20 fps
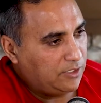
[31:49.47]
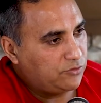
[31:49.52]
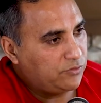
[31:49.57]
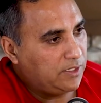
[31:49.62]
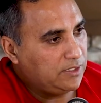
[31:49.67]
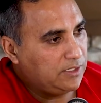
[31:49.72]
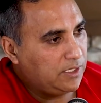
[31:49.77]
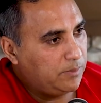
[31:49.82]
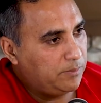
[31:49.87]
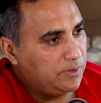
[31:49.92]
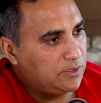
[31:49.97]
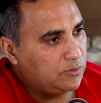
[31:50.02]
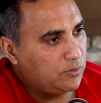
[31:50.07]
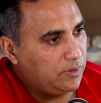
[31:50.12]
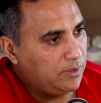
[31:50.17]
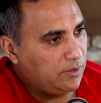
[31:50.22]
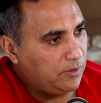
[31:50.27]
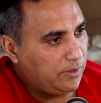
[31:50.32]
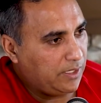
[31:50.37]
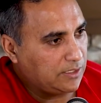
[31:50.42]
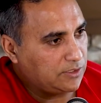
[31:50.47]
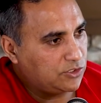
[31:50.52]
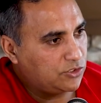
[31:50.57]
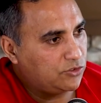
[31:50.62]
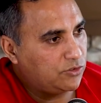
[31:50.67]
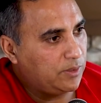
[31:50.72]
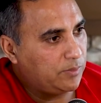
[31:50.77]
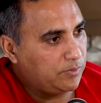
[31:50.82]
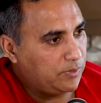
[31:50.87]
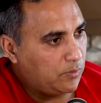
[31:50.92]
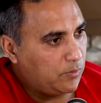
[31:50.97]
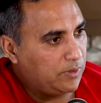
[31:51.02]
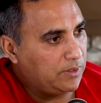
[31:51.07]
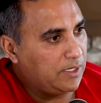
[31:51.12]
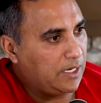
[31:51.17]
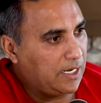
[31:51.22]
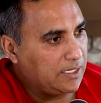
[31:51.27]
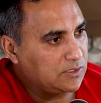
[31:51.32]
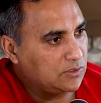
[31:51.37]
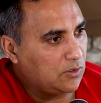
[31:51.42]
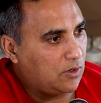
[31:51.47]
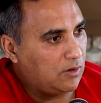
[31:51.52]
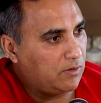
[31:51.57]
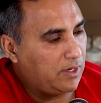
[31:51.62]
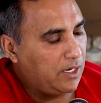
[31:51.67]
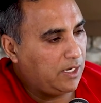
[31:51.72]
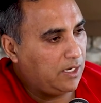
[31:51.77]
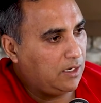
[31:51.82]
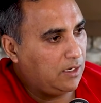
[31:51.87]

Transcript: that's right there on that strip, the one that I saw, right?